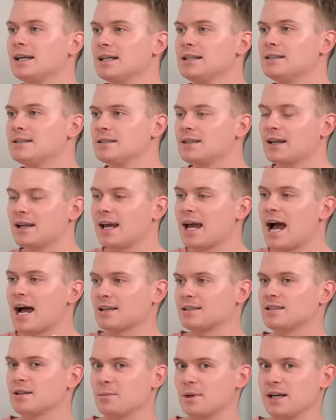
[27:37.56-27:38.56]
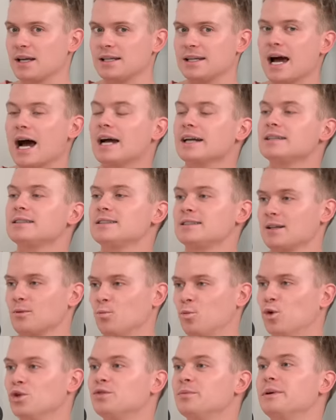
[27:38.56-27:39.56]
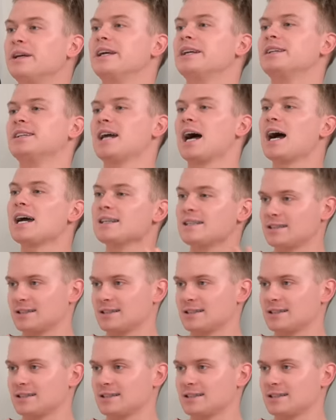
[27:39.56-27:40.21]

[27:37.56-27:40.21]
is Crank. that it has to be a nice, would be a nice